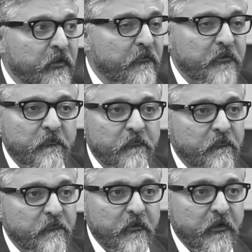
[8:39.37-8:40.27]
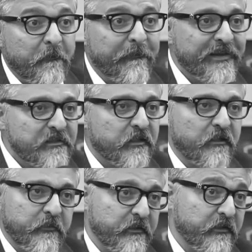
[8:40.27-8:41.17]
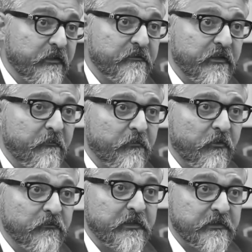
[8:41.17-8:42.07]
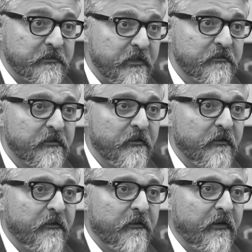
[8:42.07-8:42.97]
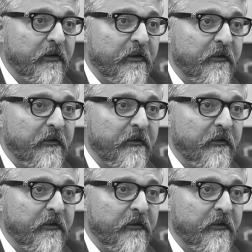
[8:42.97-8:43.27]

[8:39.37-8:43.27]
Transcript: We have some amazing, amazing example of success, mm-hmm.